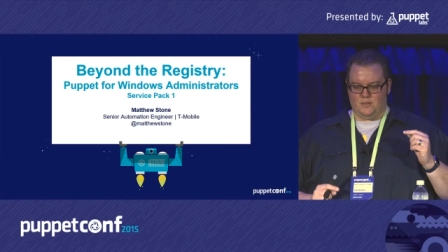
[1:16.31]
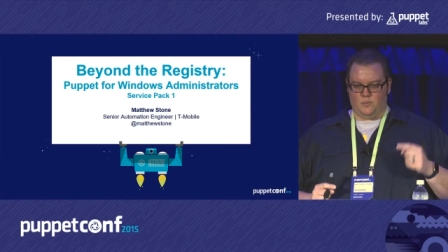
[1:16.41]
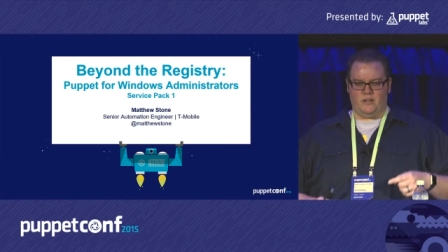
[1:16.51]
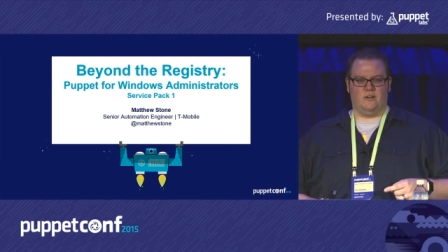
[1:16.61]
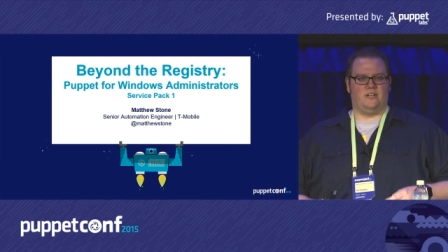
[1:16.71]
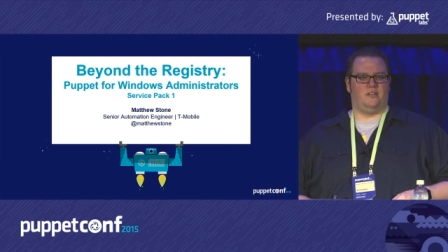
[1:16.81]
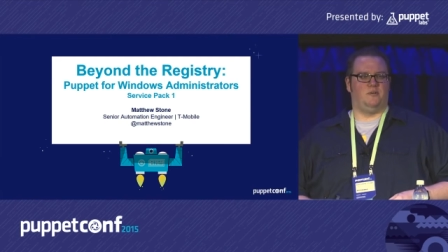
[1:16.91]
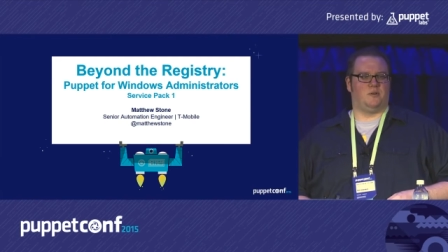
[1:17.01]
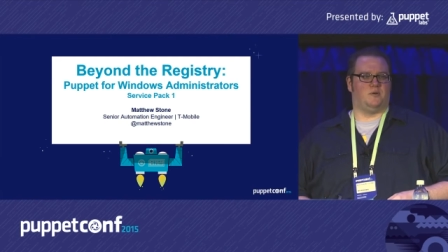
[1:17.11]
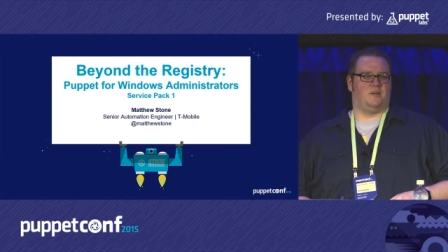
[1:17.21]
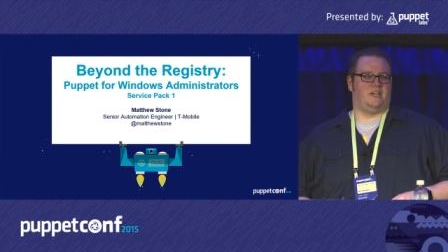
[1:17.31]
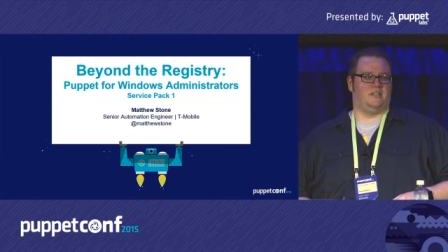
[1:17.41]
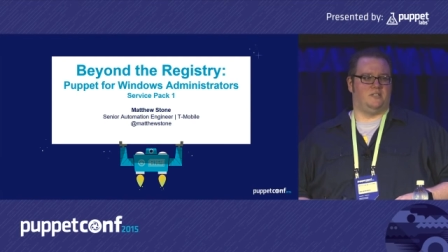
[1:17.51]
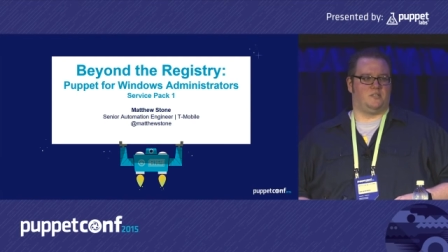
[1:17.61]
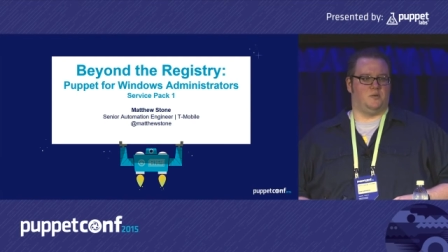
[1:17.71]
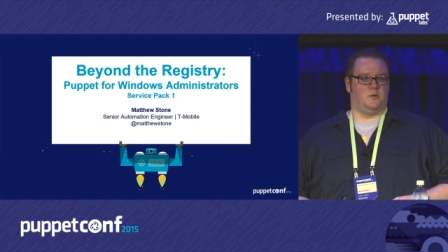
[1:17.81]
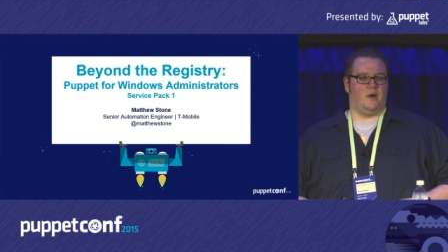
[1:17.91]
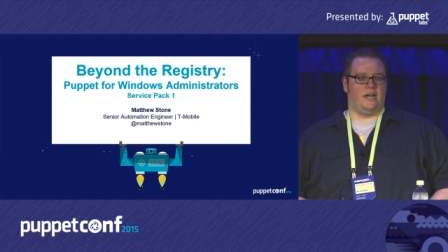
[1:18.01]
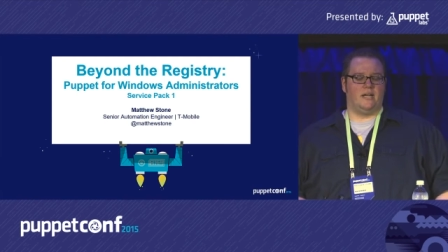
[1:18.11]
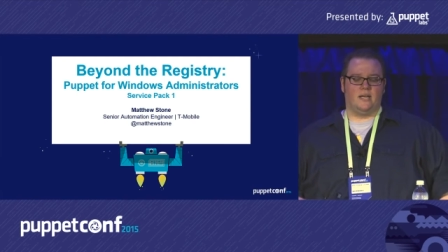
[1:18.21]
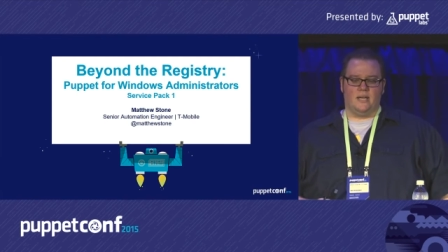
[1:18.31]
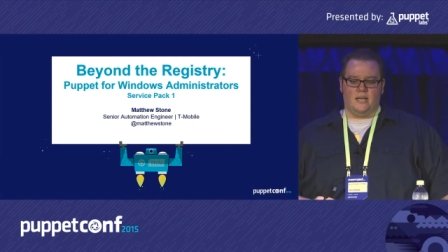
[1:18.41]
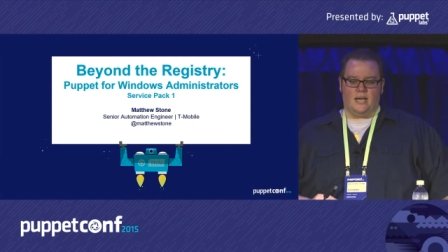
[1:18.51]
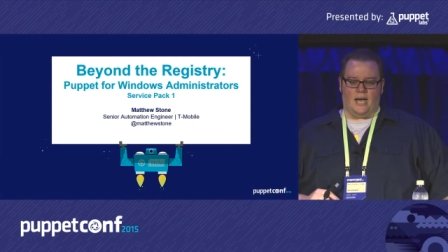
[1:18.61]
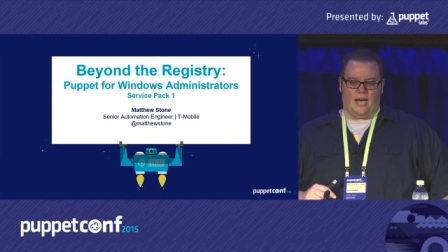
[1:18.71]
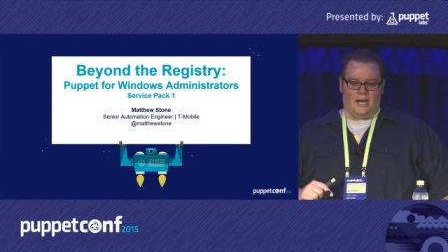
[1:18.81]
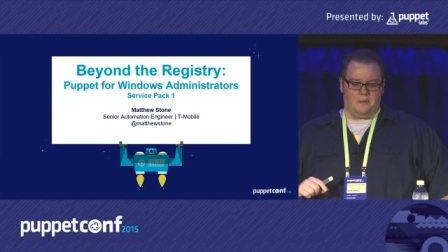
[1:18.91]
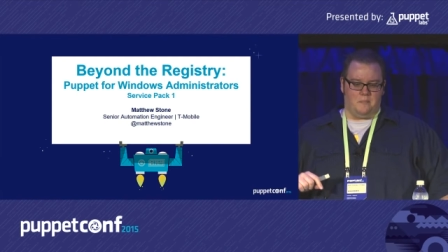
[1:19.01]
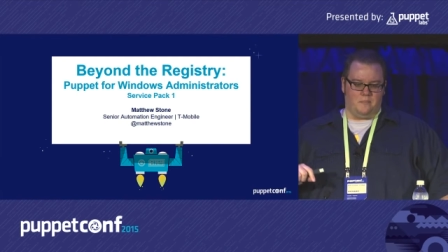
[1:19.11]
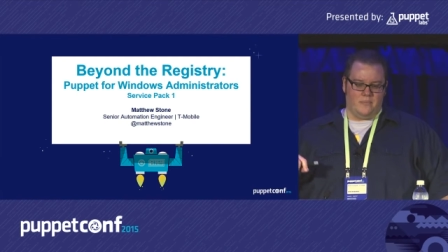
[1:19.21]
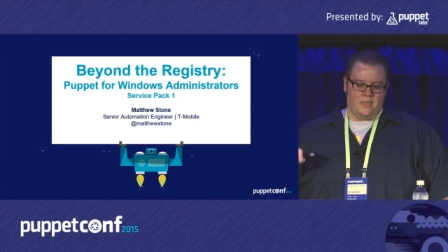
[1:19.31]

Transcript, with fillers: weird and unicorny in its own right. Um,